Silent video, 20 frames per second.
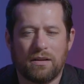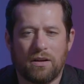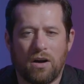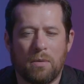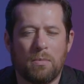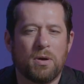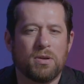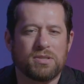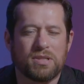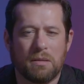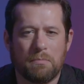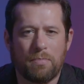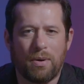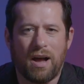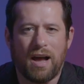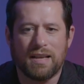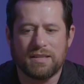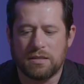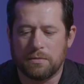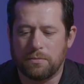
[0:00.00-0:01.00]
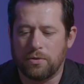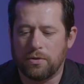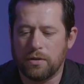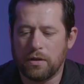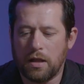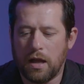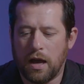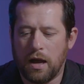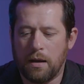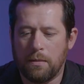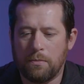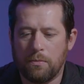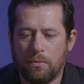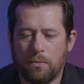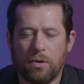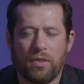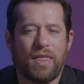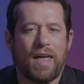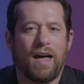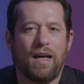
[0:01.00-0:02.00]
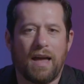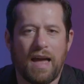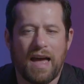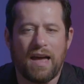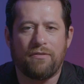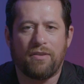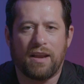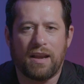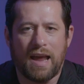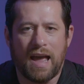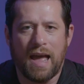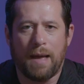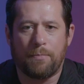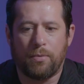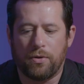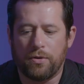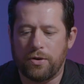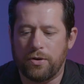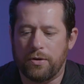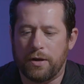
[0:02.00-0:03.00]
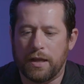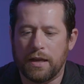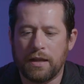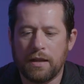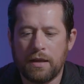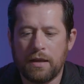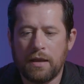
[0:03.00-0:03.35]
almost impossible without having Apple do it.